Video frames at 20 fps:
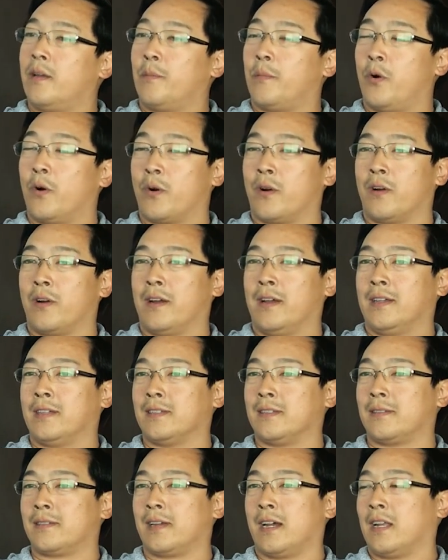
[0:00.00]
poker
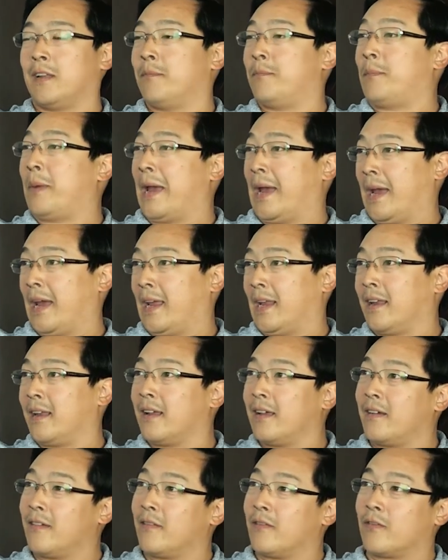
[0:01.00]
is kind of banned
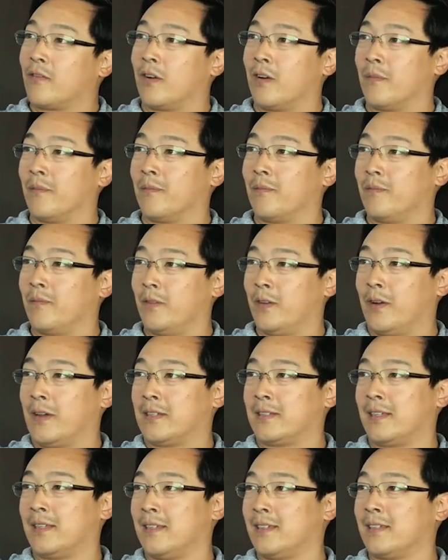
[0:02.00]
from
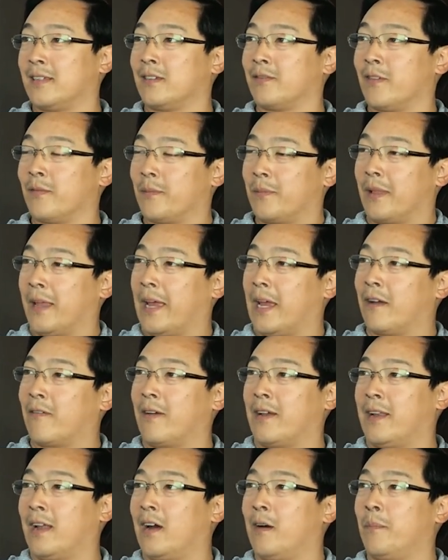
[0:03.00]
U.S. citizens from playing
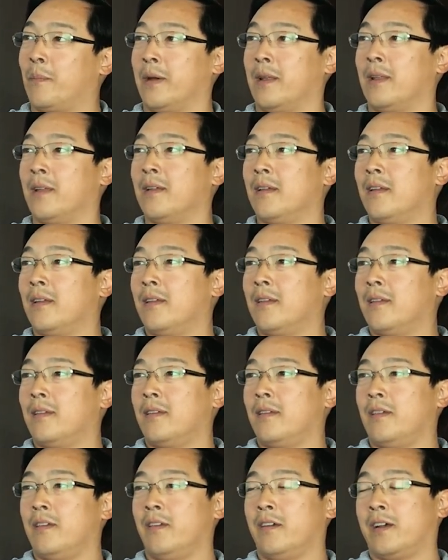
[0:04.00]
right now. But
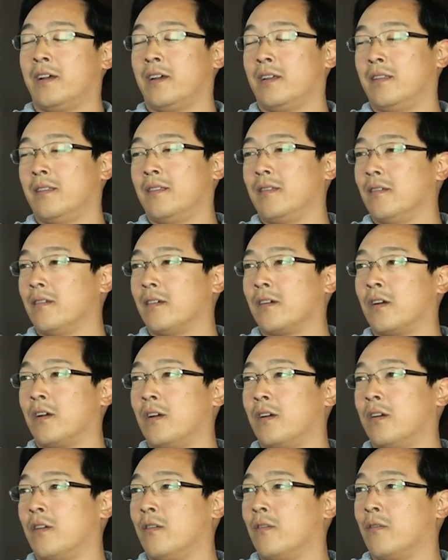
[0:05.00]
you could
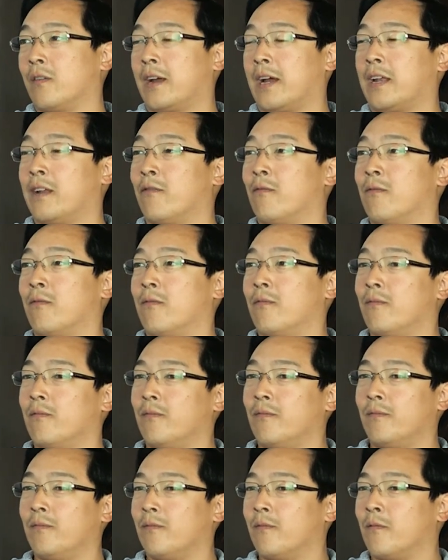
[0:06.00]
kind of
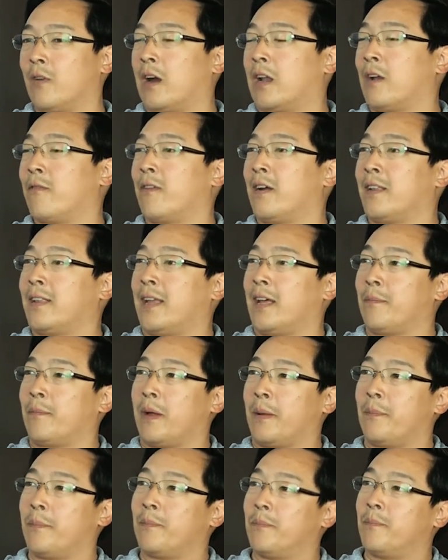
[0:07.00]
route around that
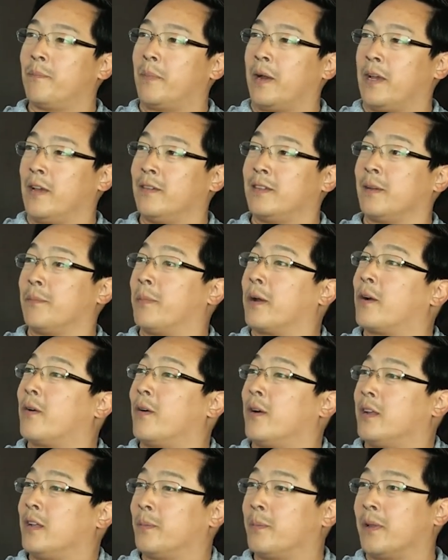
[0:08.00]
by using
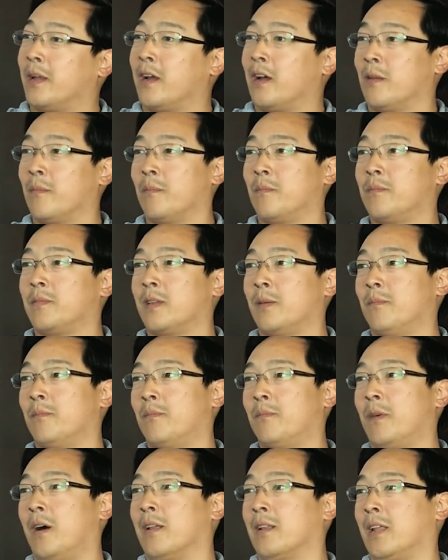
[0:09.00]
Bitcoin to play on some
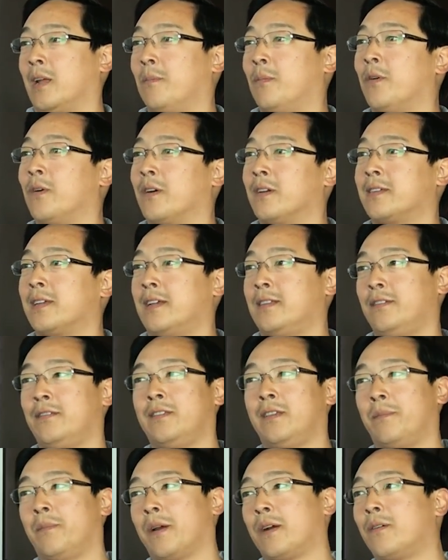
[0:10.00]
online poker sites
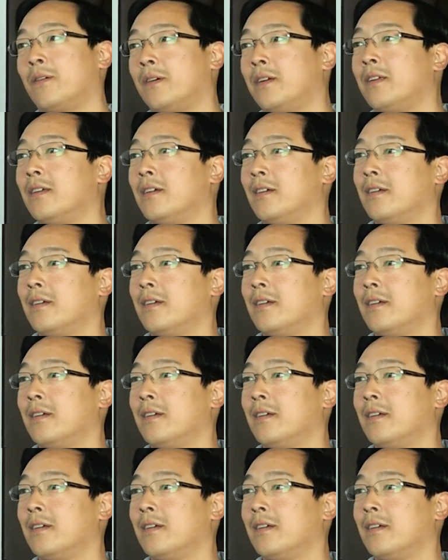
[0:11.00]
using Bitcoin.